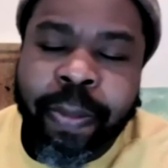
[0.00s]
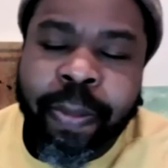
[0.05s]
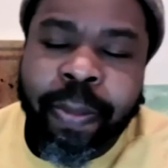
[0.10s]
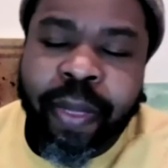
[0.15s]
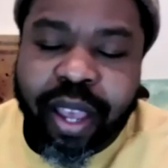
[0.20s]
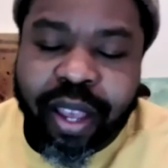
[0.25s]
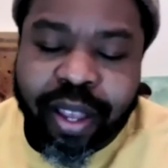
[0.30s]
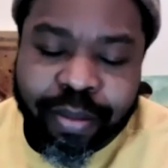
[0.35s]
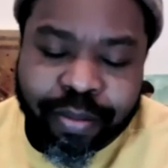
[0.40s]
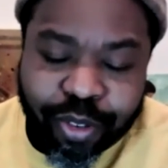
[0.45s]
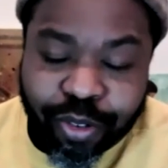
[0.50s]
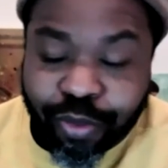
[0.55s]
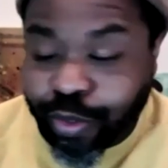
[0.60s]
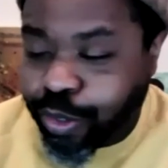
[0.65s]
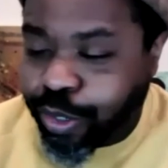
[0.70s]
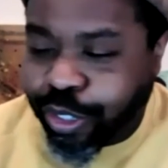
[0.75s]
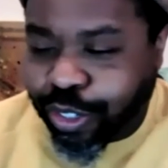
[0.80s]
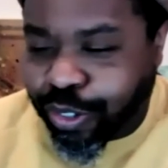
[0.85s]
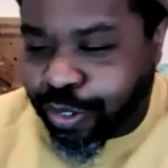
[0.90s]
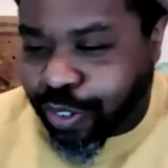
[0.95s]
the
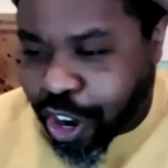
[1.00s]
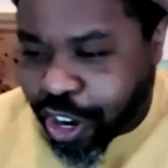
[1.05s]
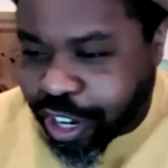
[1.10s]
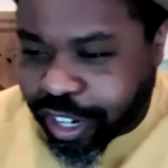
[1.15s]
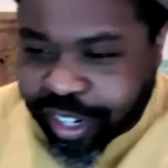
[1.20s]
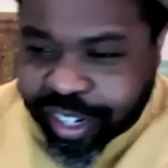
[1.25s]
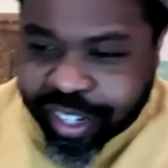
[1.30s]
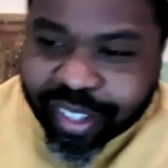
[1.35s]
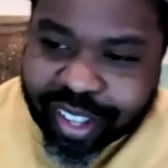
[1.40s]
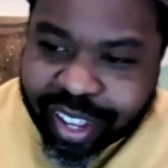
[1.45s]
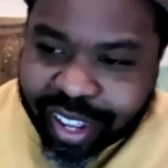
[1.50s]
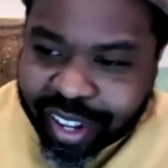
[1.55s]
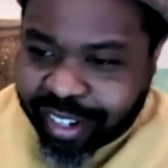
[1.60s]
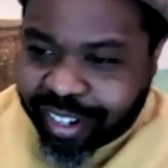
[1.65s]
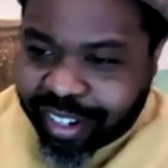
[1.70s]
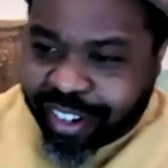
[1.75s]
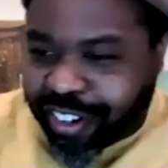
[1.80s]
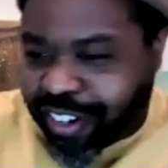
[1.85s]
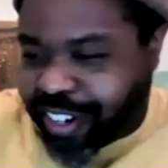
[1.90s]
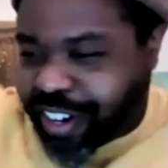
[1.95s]
rulers of darkness that
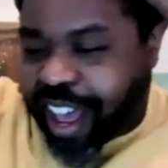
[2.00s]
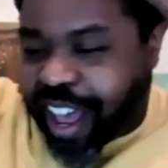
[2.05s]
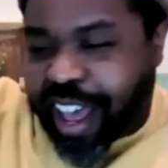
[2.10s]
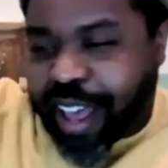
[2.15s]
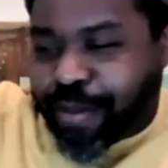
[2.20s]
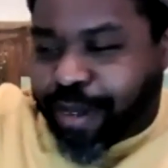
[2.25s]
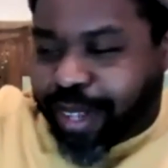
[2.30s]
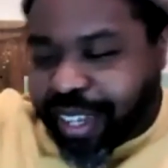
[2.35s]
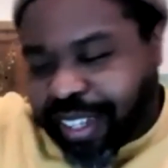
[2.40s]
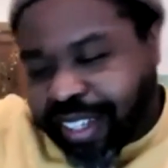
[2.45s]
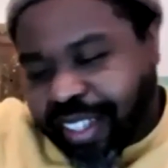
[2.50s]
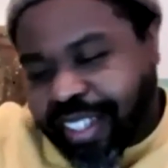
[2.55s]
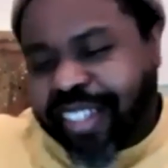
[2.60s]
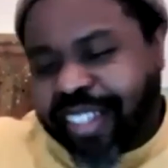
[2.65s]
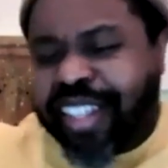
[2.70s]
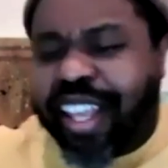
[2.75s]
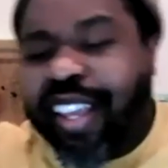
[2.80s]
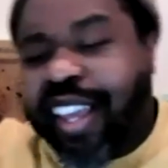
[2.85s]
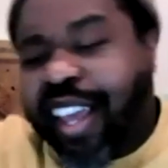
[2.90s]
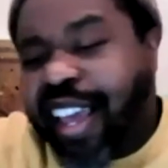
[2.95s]
are in high places,
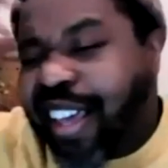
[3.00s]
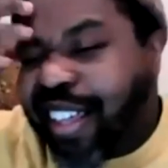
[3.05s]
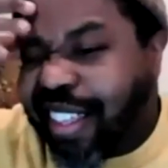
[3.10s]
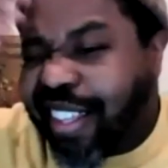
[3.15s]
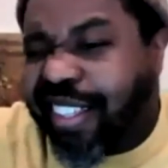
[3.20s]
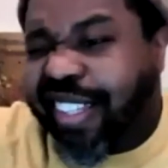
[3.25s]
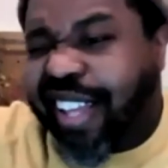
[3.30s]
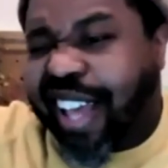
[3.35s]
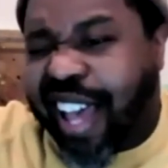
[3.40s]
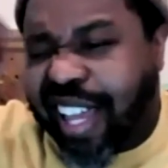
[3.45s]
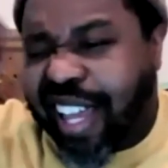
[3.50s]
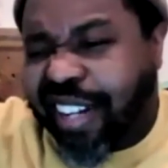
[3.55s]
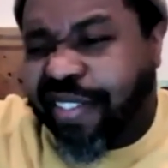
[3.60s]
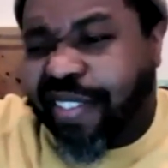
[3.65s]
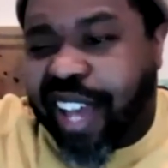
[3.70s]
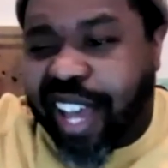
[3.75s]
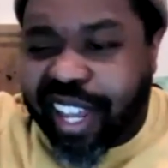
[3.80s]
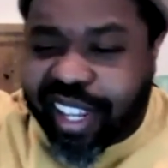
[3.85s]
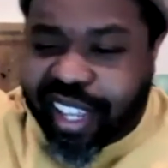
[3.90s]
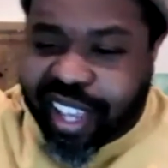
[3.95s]
like this kind of
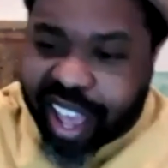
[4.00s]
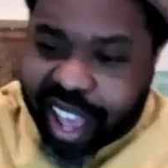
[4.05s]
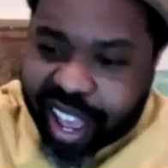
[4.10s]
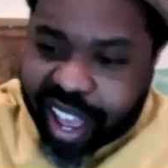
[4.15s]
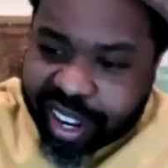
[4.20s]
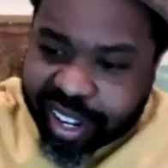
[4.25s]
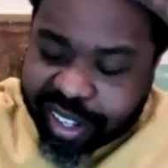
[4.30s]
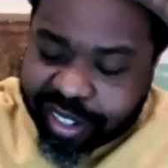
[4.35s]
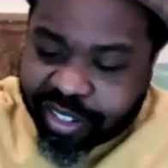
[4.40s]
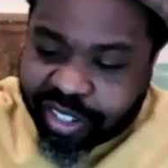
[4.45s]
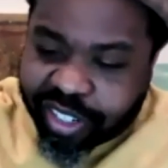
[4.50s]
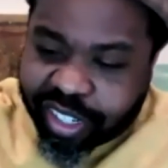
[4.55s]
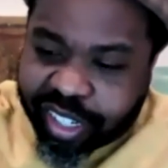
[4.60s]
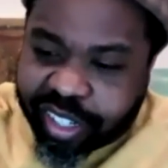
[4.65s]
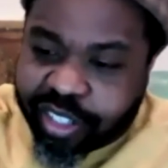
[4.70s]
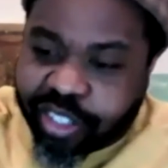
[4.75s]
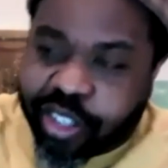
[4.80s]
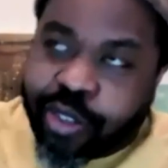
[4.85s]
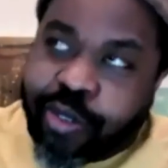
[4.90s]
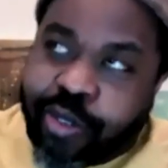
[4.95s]
ideology. And
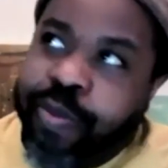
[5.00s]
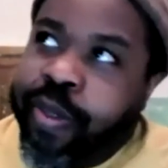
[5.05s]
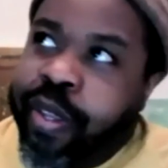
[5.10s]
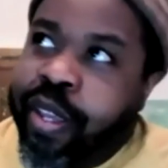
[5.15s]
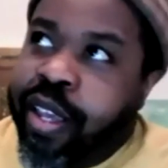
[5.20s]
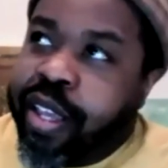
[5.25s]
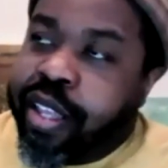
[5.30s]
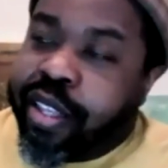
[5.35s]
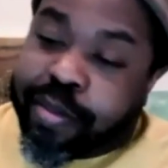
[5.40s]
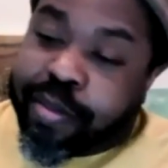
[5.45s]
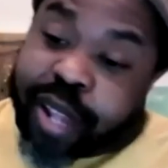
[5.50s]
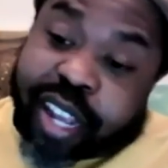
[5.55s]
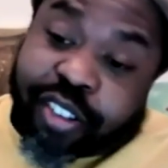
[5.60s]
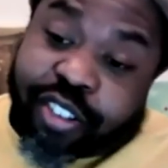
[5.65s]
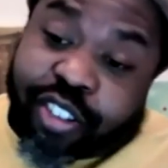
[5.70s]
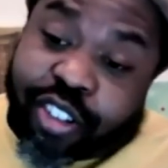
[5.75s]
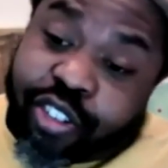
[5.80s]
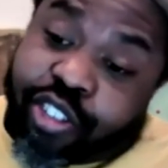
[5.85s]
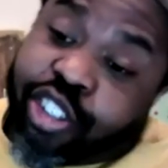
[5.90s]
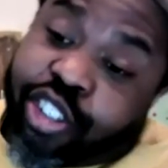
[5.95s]
so the Black
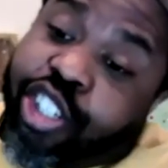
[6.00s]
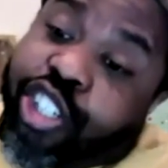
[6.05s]
church